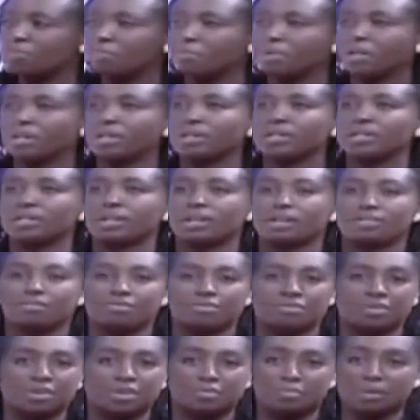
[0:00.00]
build a
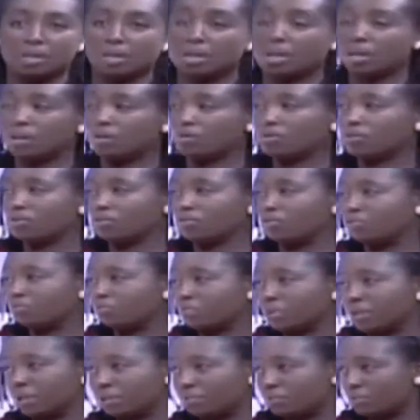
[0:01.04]
very big house out of
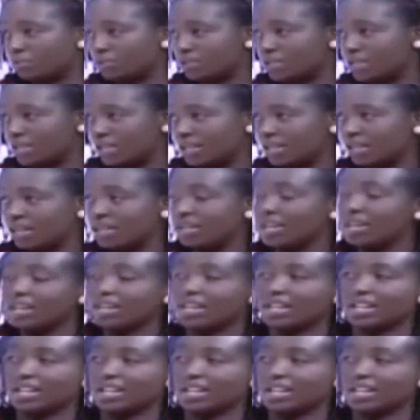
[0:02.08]
brick and mortar, mm.